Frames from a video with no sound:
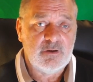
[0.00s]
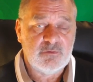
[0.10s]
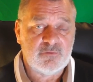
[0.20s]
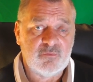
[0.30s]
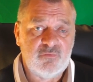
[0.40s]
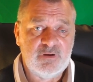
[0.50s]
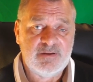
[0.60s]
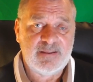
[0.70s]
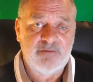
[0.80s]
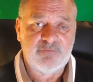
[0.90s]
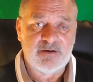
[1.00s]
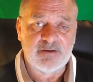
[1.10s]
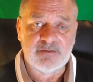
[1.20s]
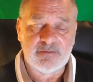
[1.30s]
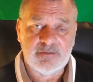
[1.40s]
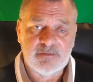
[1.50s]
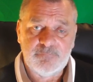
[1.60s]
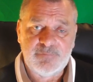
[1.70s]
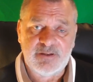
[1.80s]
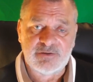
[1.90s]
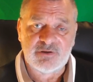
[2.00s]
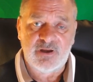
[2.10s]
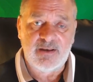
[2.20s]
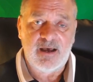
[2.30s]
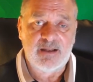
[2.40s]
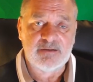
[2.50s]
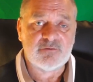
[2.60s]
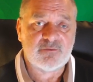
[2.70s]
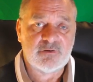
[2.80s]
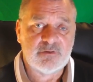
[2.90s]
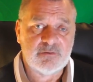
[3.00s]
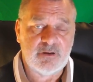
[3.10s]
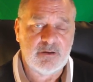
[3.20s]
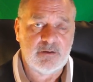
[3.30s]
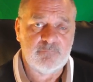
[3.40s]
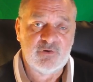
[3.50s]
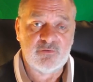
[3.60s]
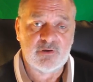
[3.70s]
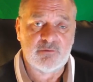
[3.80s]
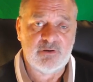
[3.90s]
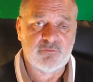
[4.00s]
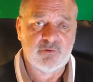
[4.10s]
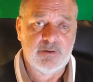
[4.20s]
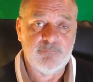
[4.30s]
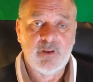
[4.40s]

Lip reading: to really get that picture enhanced using the green screen.